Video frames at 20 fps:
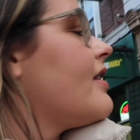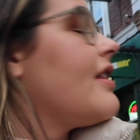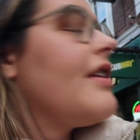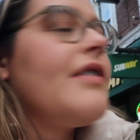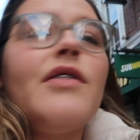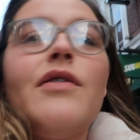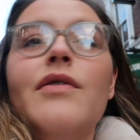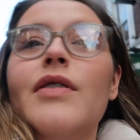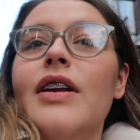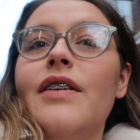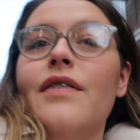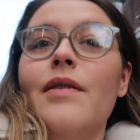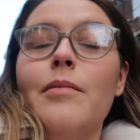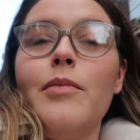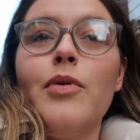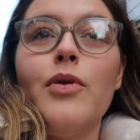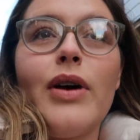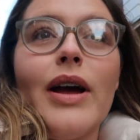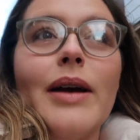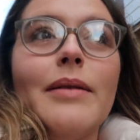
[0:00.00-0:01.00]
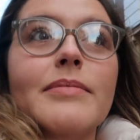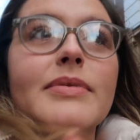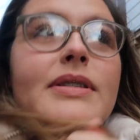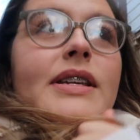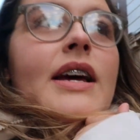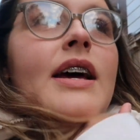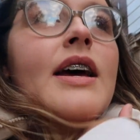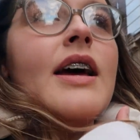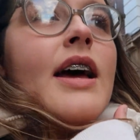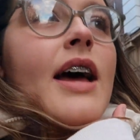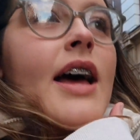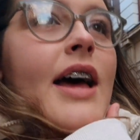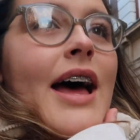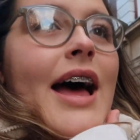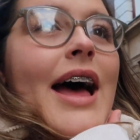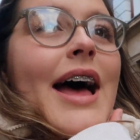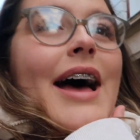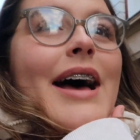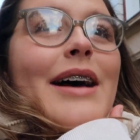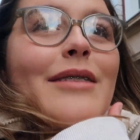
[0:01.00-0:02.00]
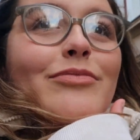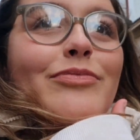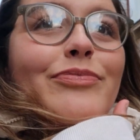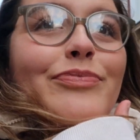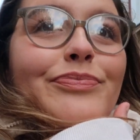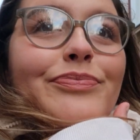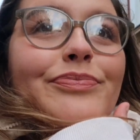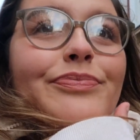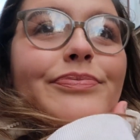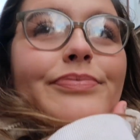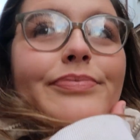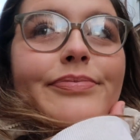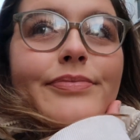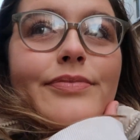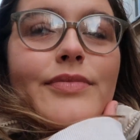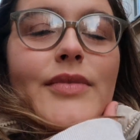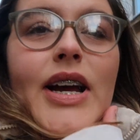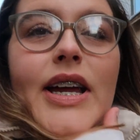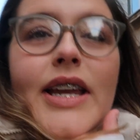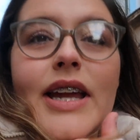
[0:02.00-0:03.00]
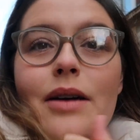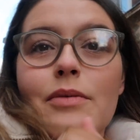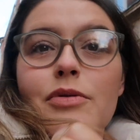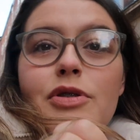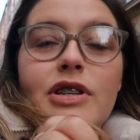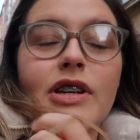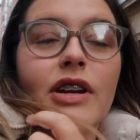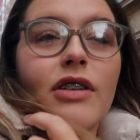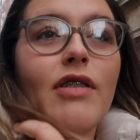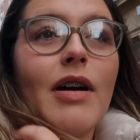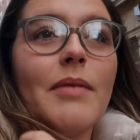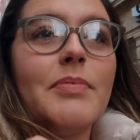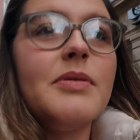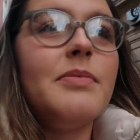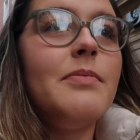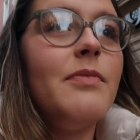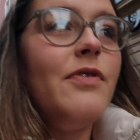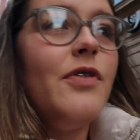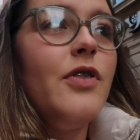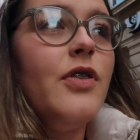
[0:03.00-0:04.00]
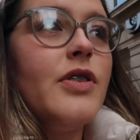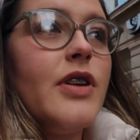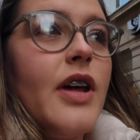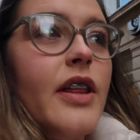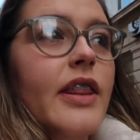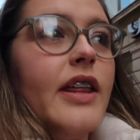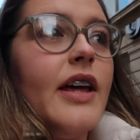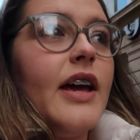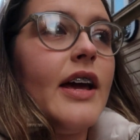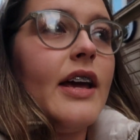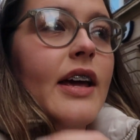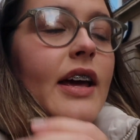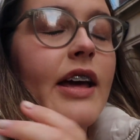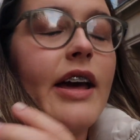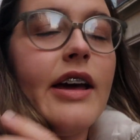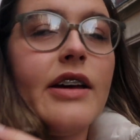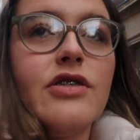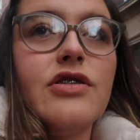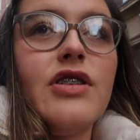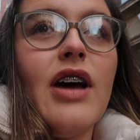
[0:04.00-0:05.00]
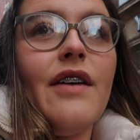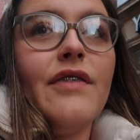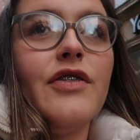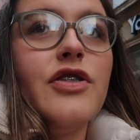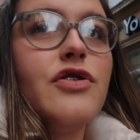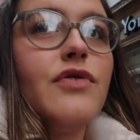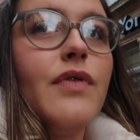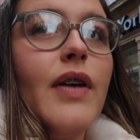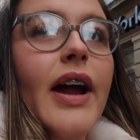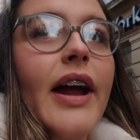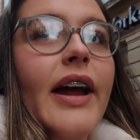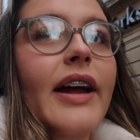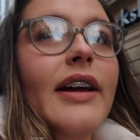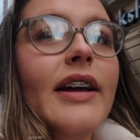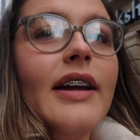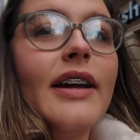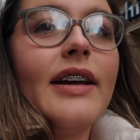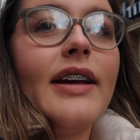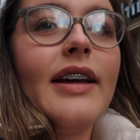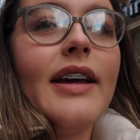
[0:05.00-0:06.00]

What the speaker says: They've got really fun board games. And yeah, we're just gonna grab some food, I think, have a drink,